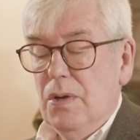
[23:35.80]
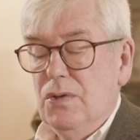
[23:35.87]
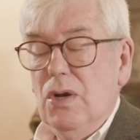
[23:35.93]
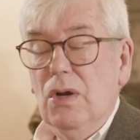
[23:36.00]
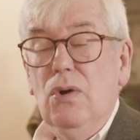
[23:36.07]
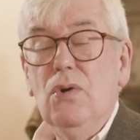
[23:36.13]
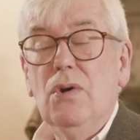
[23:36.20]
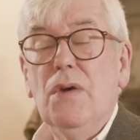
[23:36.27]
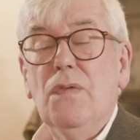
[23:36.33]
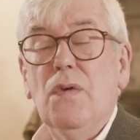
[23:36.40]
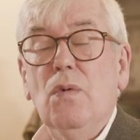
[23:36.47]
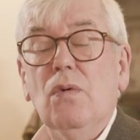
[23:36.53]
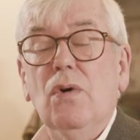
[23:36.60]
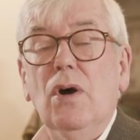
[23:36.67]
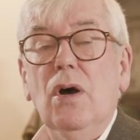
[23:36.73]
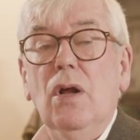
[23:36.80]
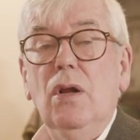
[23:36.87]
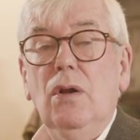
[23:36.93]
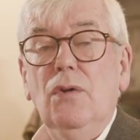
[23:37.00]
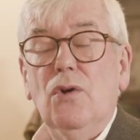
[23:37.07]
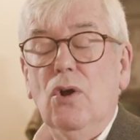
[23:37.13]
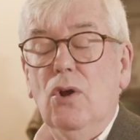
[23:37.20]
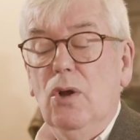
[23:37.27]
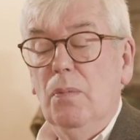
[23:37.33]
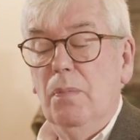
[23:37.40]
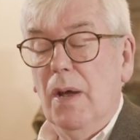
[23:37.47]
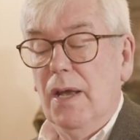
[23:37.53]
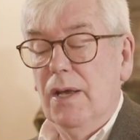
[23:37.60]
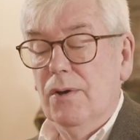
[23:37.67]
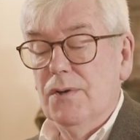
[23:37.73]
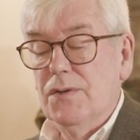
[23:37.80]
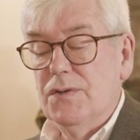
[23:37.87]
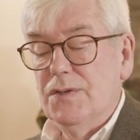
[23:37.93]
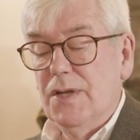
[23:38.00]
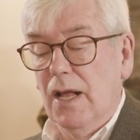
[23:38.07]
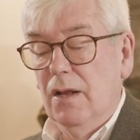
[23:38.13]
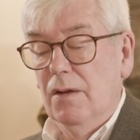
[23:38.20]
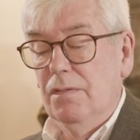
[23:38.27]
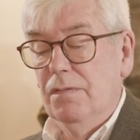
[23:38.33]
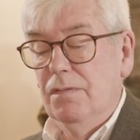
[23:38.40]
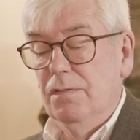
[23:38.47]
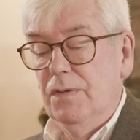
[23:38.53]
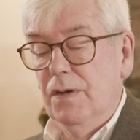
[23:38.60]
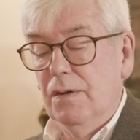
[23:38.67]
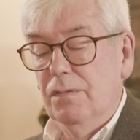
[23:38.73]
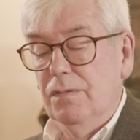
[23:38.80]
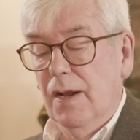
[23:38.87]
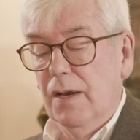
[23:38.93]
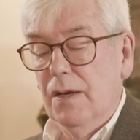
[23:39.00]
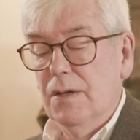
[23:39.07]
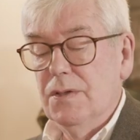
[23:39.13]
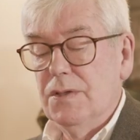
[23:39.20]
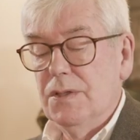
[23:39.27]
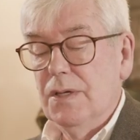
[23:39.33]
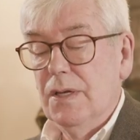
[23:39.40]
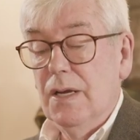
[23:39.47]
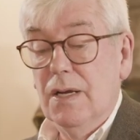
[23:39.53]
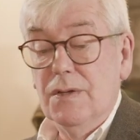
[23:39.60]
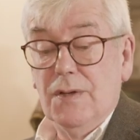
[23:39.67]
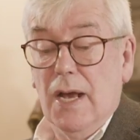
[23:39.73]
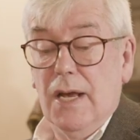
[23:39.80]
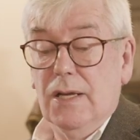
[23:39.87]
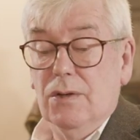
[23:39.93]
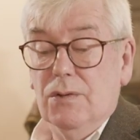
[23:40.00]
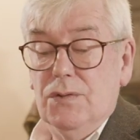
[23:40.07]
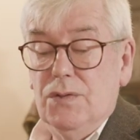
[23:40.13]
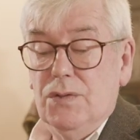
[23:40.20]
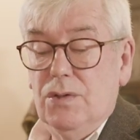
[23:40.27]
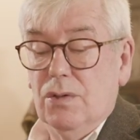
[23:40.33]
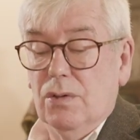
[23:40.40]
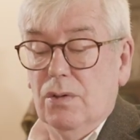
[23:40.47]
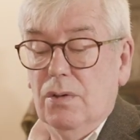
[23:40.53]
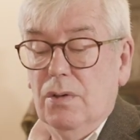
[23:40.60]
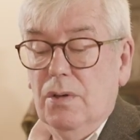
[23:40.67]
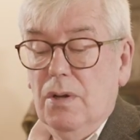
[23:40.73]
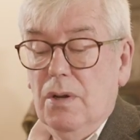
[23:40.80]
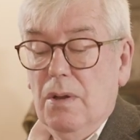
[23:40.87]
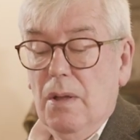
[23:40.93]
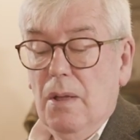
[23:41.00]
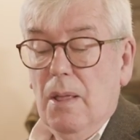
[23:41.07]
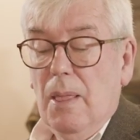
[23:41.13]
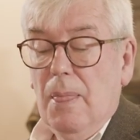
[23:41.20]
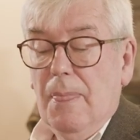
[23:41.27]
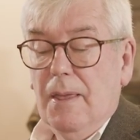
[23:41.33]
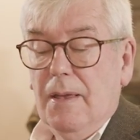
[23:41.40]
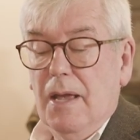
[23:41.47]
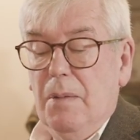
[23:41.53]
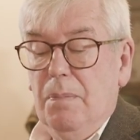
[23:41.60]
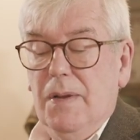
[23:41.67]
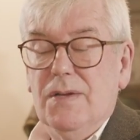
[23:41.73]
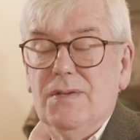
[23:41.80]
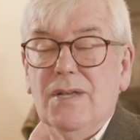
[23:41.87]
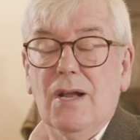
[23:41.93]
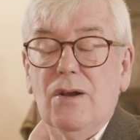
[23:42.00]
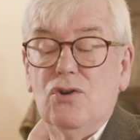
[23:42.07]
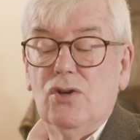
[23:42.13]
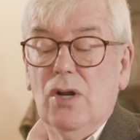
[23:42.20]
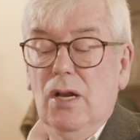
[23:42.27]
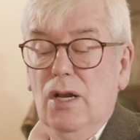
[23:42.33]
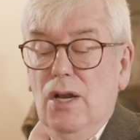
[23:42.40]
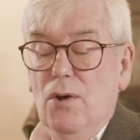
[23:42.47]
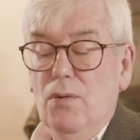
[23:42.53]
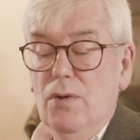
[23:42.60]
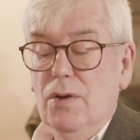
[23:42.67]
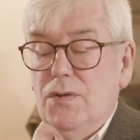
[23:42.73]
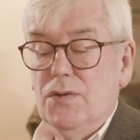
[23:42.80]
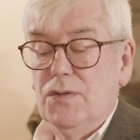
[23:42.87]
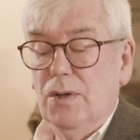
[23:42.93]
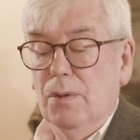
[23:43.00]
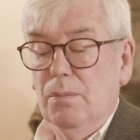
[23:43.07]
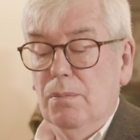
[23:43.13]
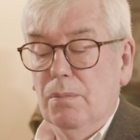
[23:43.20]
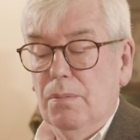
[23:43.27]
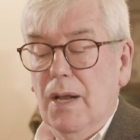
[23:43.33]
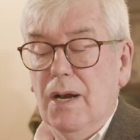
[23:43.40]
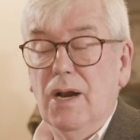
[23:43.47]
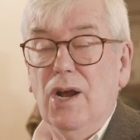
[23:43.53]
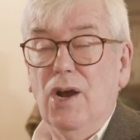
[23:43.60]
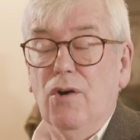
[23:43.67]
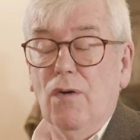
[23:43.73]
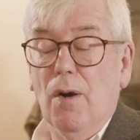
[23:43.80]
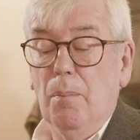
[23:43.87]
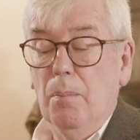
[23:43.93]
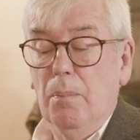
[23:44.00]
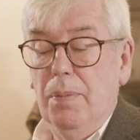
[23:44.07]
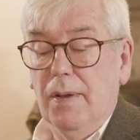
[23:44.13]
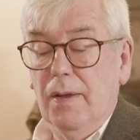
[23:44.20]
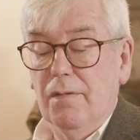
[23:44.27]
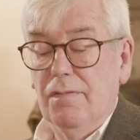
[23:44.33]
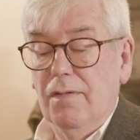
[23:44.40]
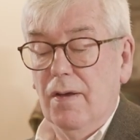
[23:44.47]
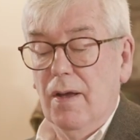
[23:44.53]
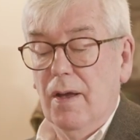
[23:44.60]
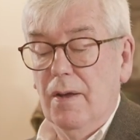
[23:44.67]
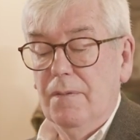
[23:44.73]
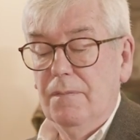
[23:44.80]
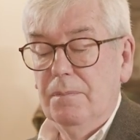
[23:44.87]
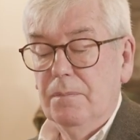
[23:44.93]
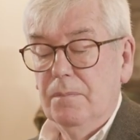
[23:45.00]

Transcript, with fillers: To look at the world all by yourself, dear friends, as I used to, can be such a lonesome and grumpy affair.